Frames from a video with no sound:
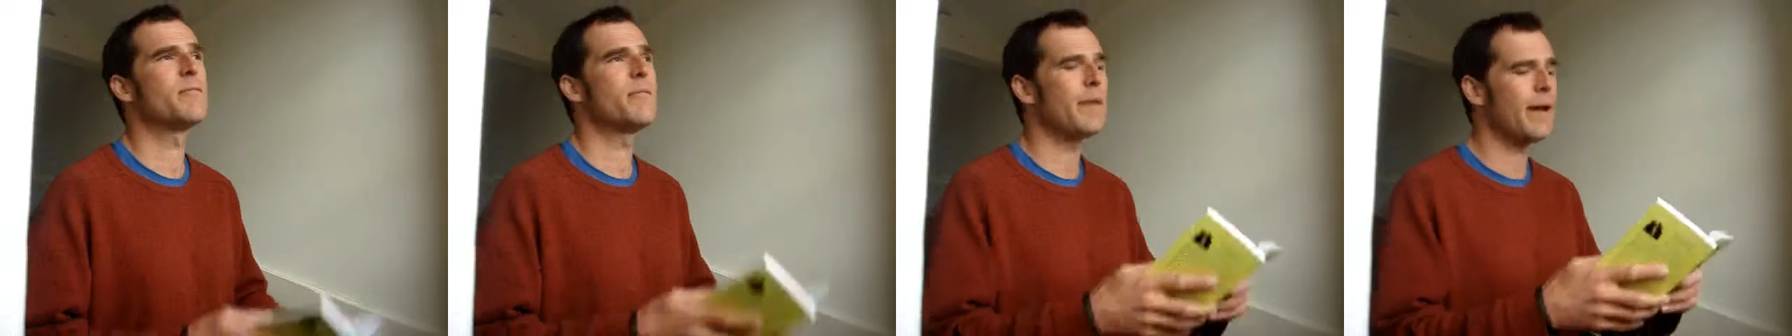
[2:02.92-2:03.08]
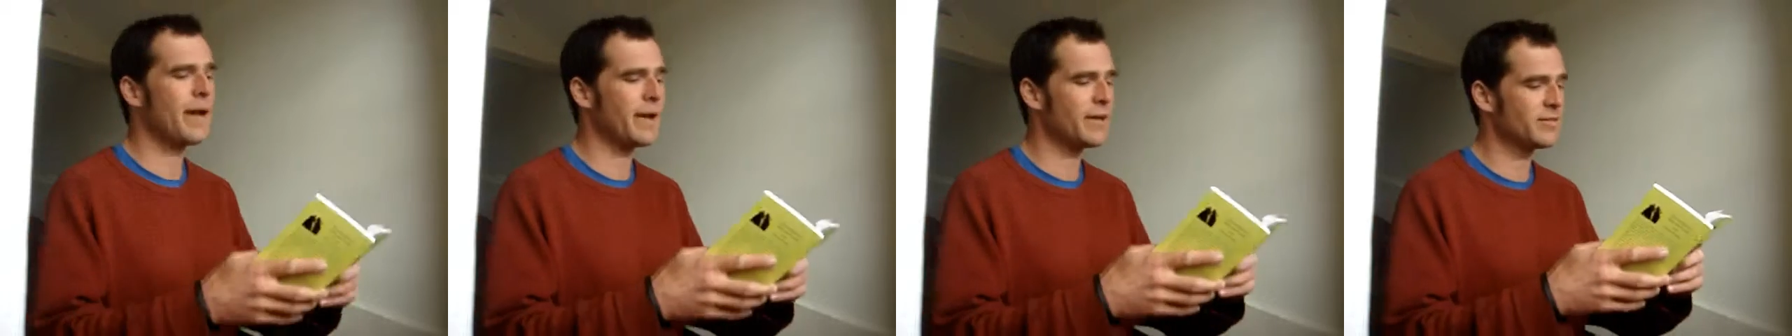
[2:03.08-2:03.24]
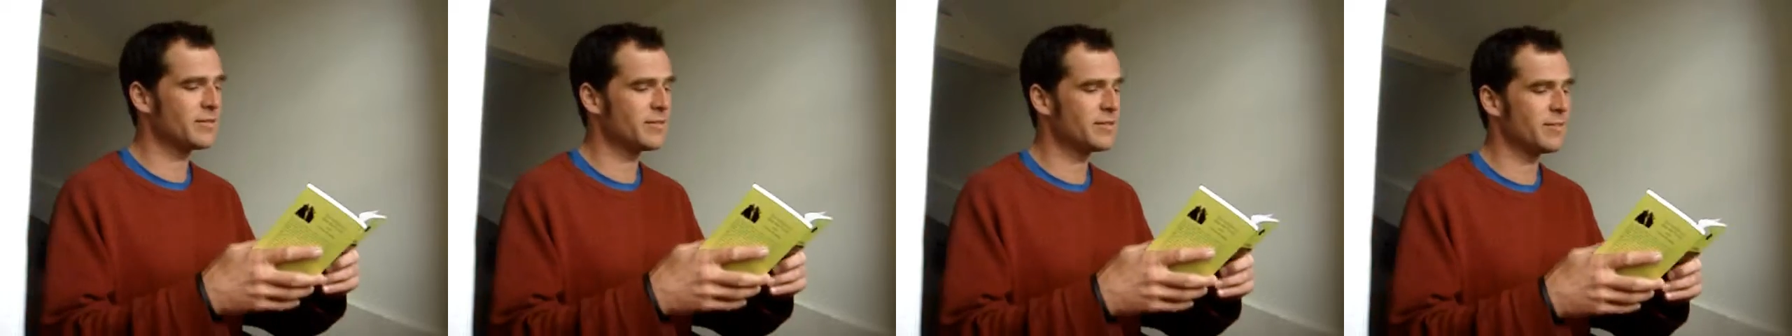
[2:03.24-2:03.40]
to
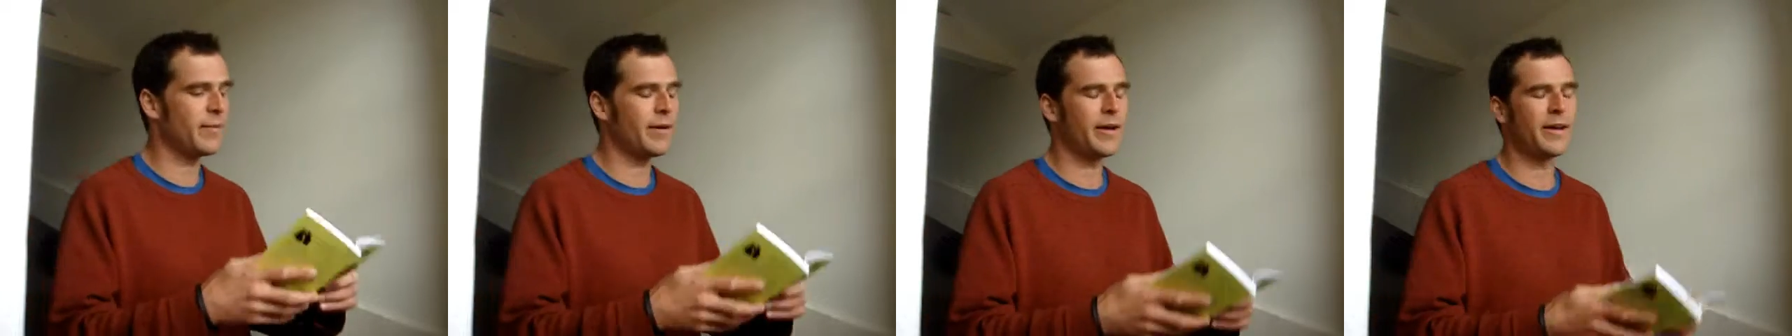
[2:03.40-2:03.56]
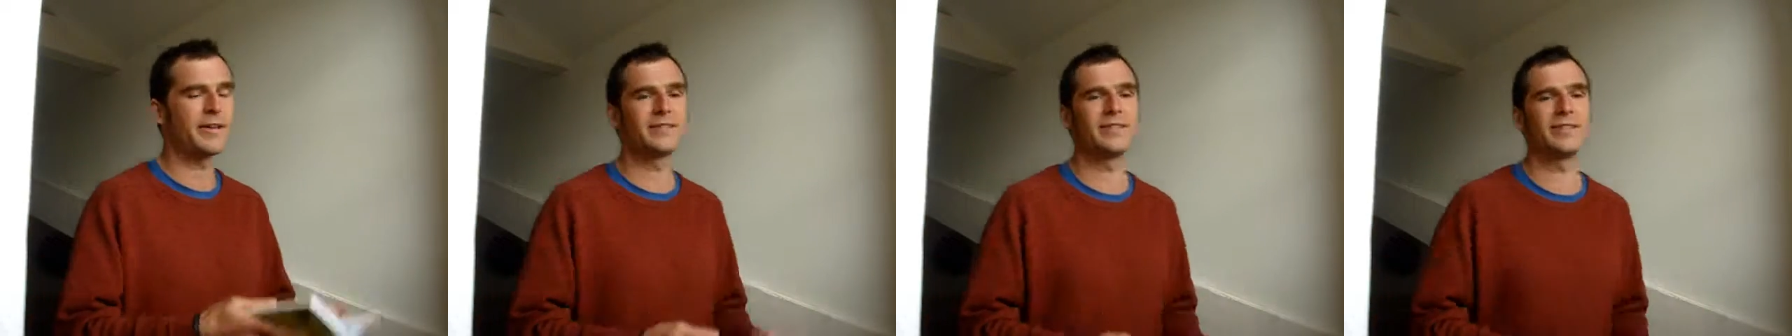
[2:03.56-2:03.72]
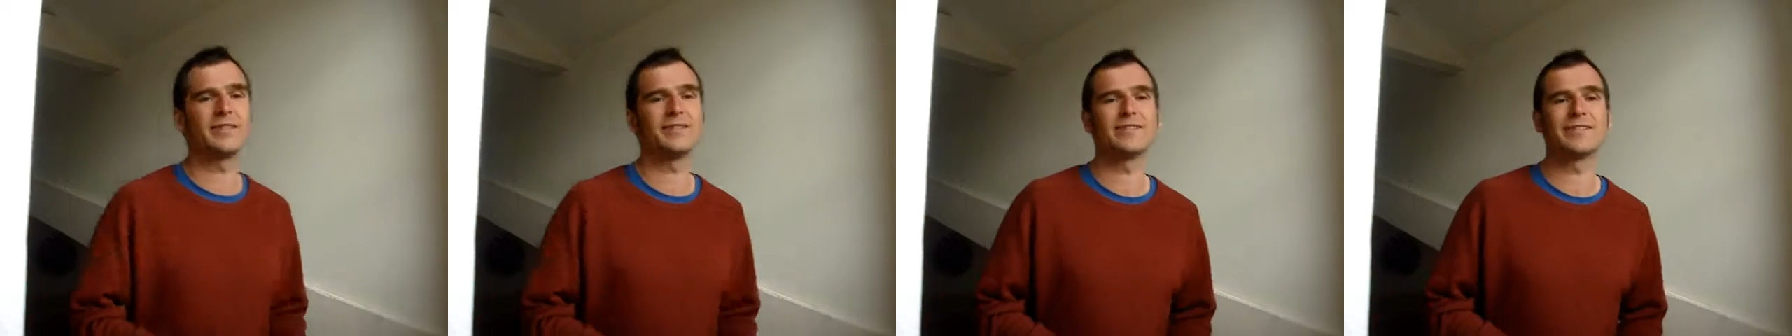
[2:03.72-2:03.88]

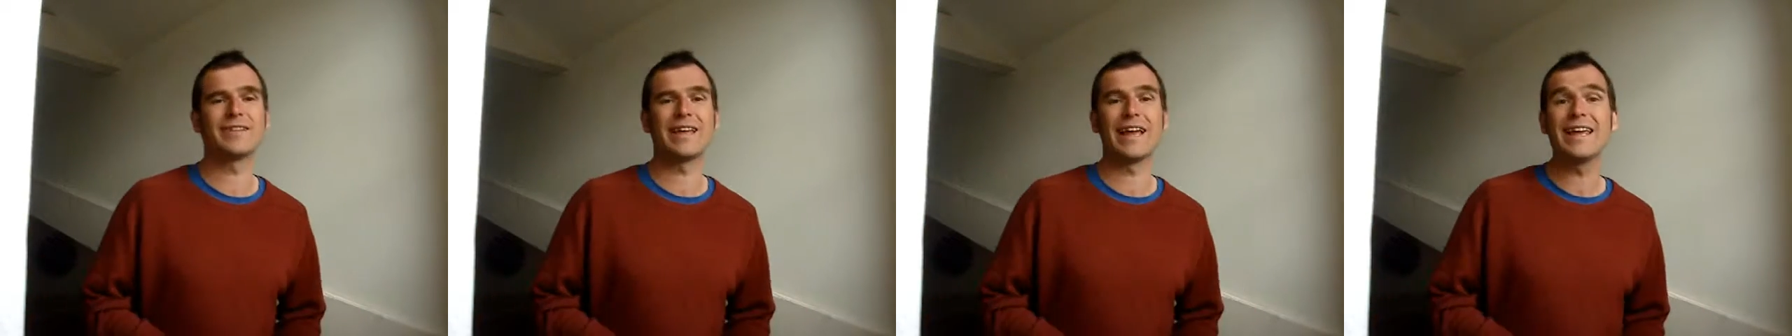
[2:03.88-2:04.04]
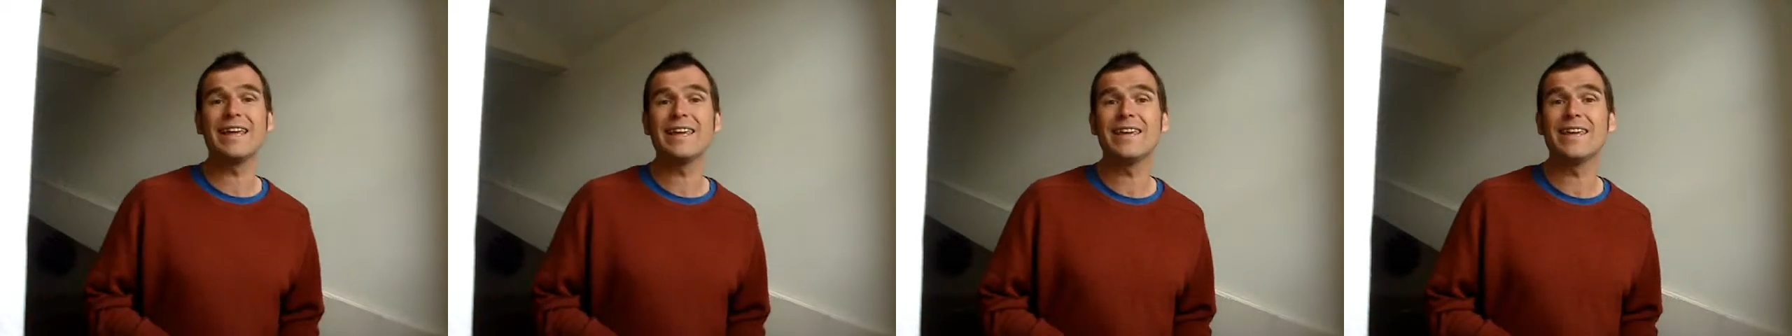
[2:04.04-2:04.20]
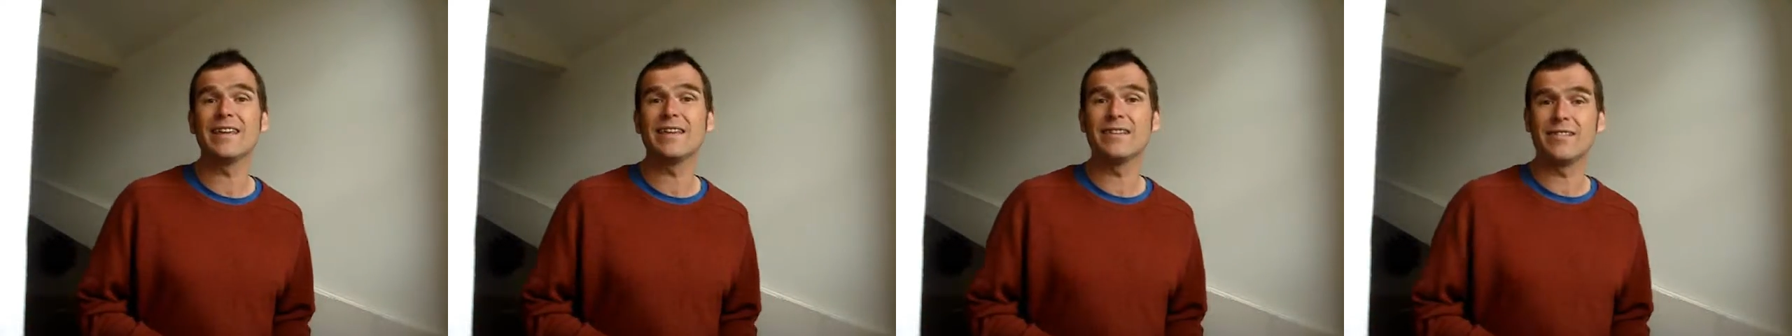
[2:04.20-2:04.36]
maximise his
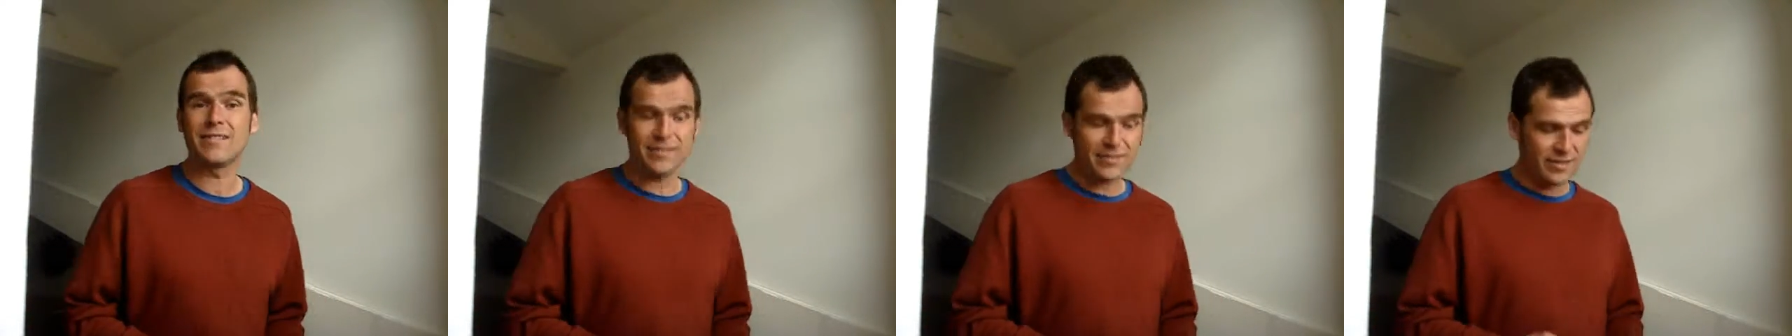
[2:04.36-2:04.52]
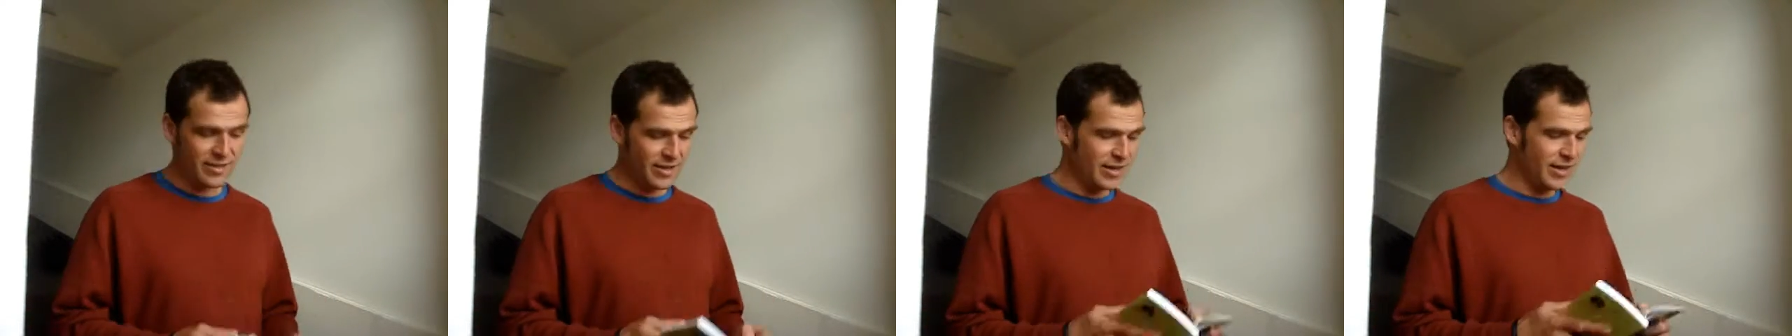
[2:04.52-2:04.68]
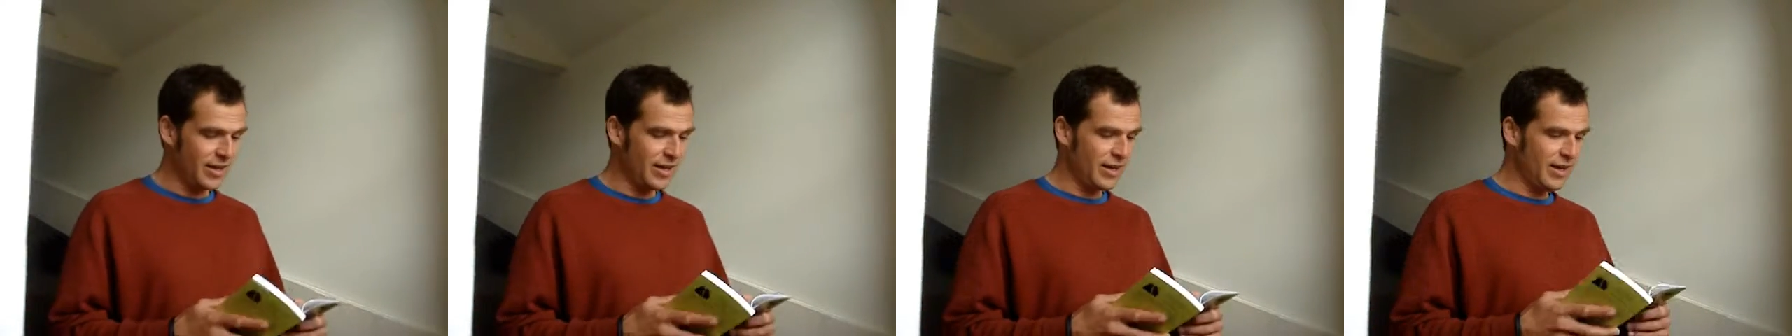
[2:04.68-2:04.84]

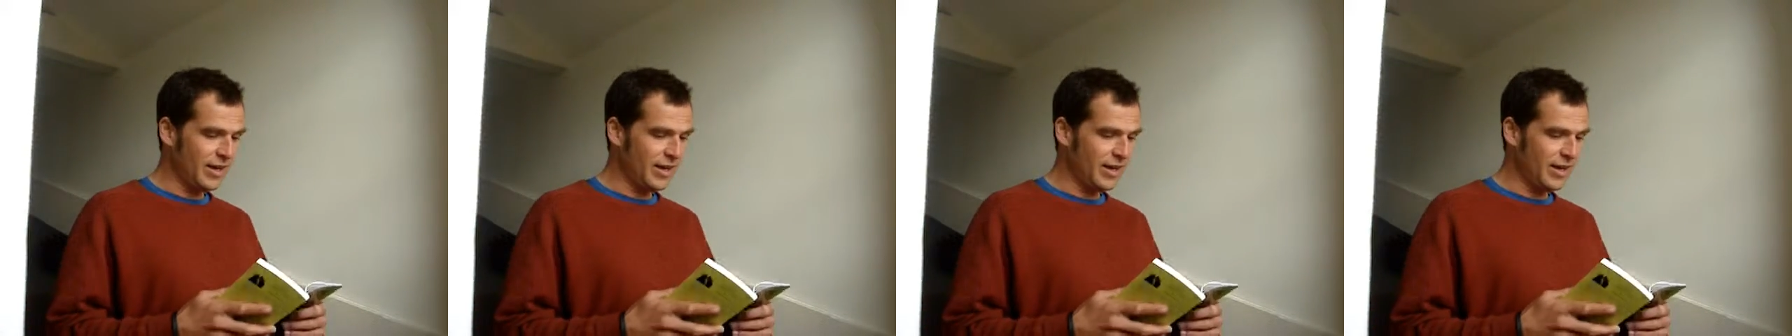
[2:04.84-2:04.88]
takings,